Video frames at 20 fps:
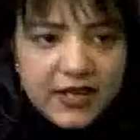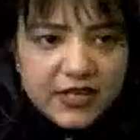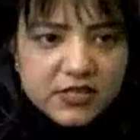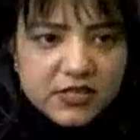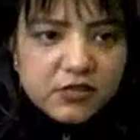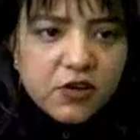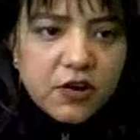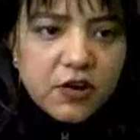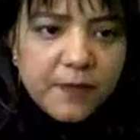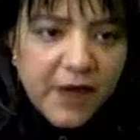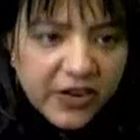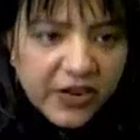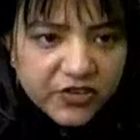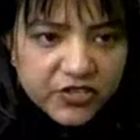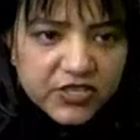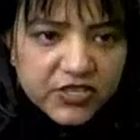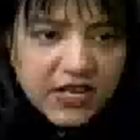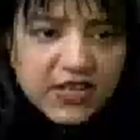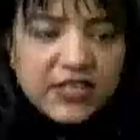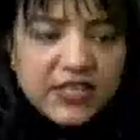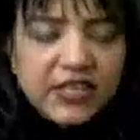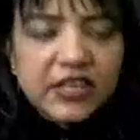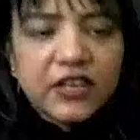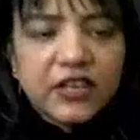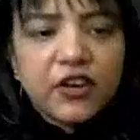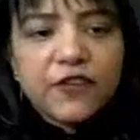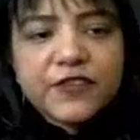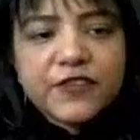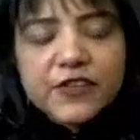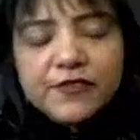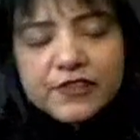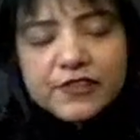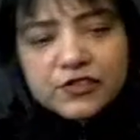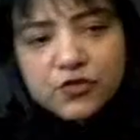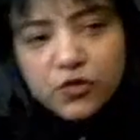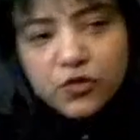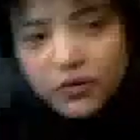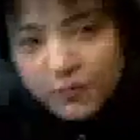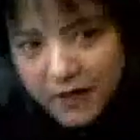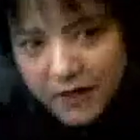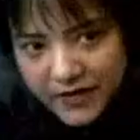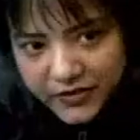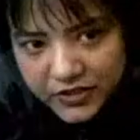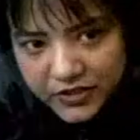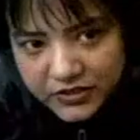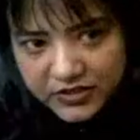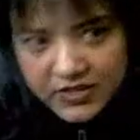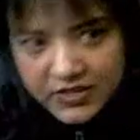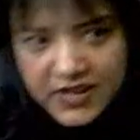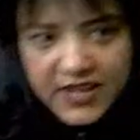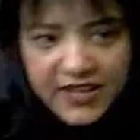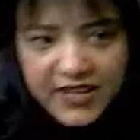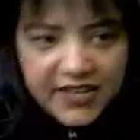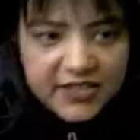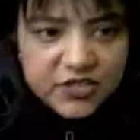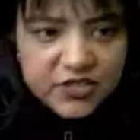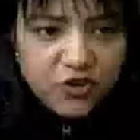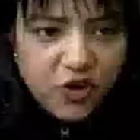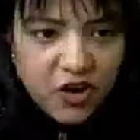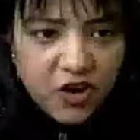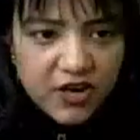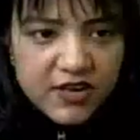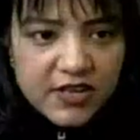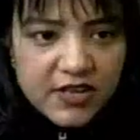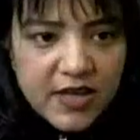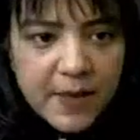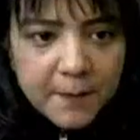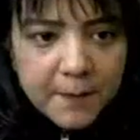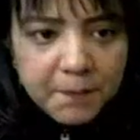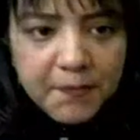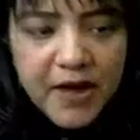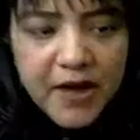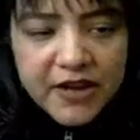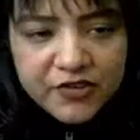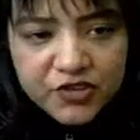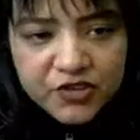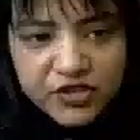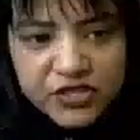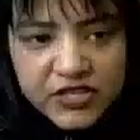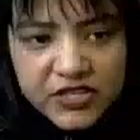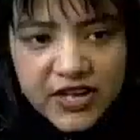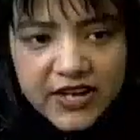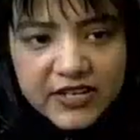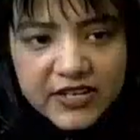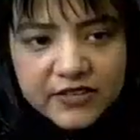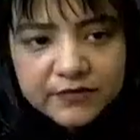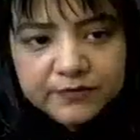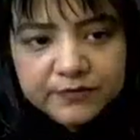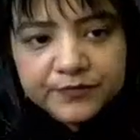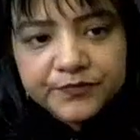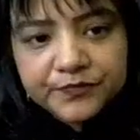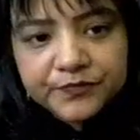is called patricide. Killing of someone's own mother is called matricide.